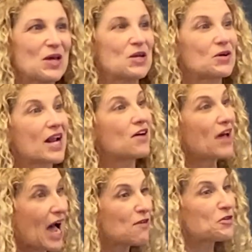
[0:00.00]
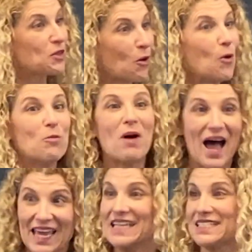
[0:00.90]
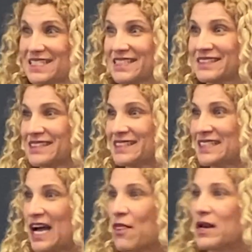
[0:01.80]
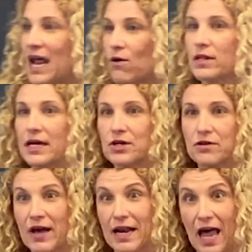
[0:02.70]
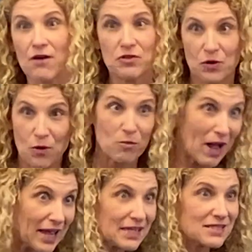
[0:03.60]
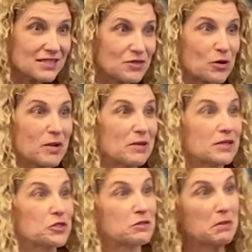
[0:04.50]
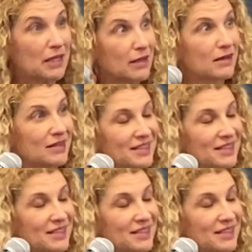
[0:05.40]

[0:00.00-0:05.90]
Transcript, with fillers: You're going to have half to the whole pint. And an hour later, you've had half to the whole pint, or maybe that's just me.